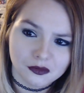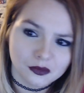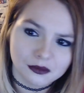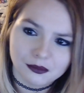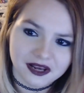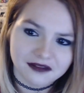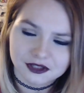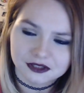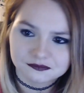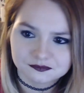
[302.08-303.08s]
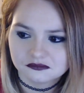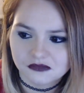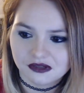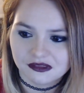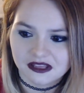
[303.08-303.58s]
or whatever.
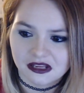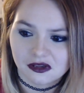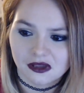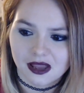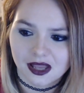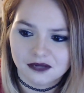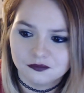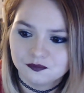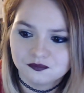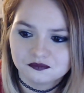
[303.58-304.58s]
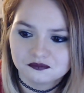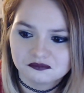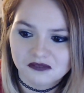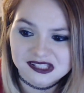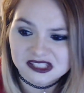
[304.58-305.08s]
You thank God.
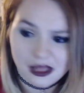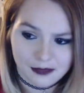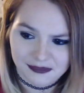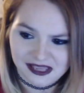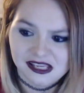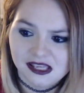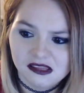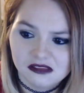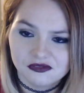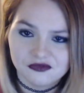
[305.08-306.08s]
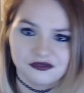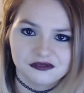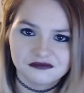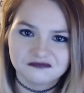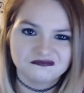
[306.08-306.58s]
It's not me
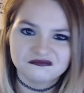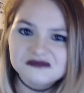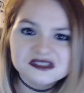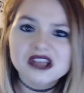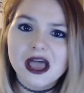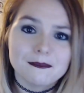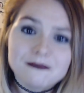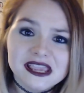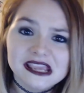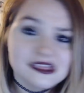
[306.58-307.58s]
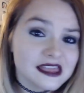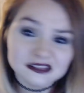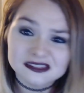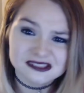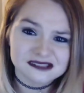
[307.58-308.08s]
it's not me that
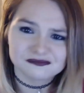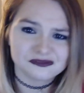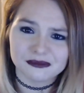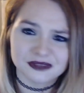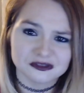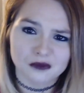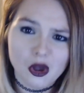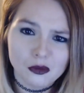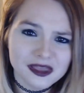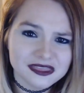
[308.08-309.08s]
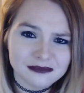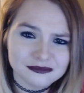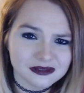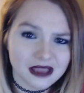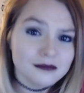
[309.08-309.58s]
something's wrong with. I'm
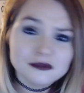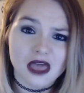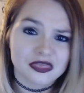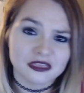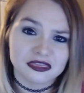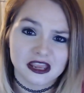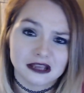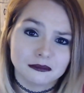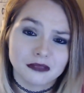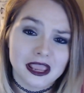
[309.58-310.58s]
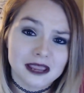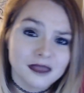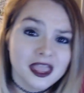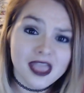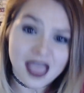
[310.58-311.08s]
I'm not the thing to blame.
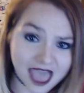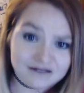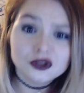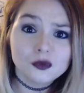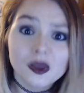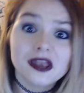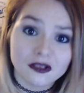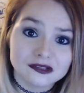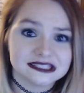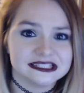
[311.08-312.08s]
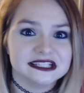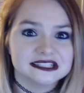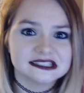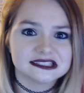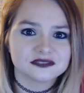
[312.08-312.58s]
Everyone else
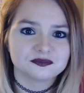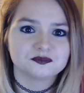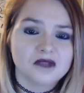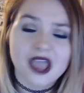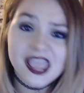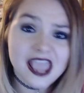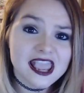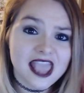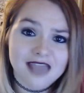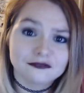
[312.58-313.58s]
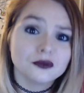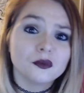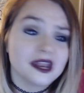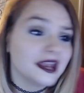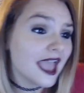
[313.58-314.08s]
is. I hate
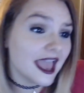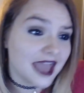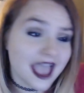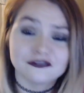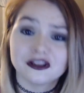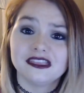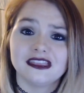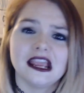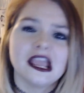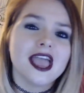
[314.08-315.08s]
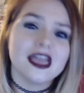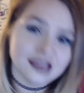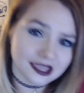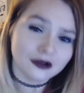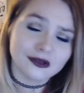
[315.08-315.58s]
everyone and everything and they
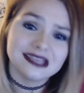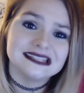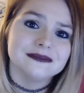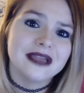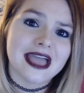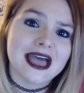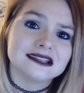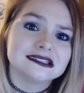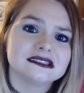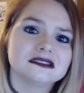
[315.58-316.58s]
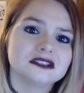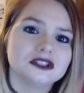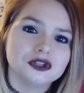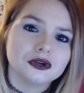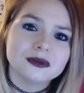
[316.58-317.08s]
can all kiss my ass.
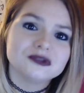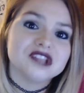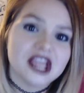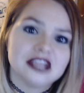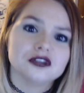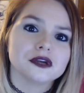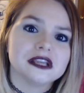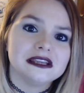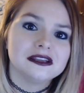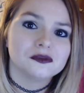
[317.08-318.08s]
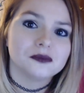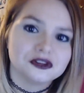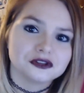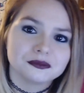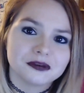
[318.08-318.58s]
You're almost angry with
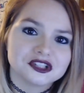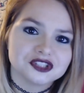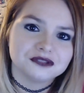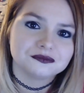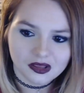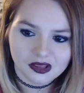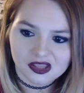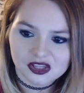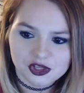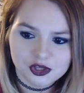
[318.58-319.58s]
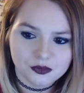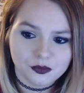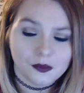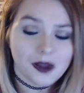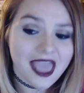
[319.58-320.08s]
your depression.
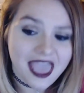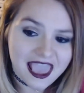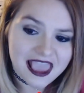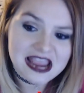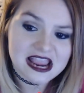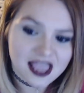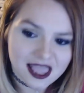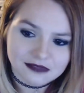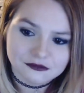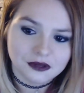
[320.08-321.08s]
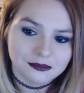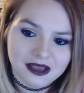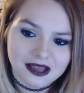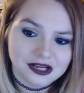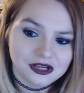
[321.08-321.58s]
You hate
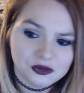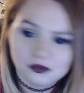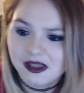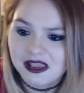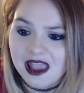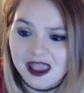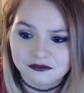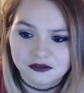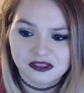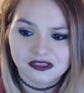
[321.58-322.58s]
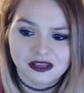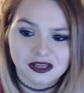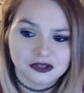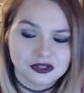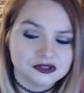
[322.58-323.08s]
everybody. You hate
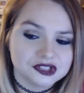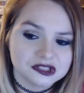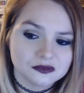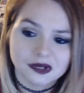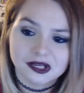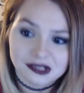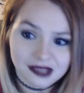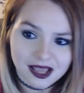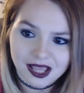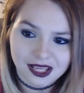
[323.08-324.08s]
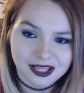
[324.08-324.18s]
everything and you just want to die.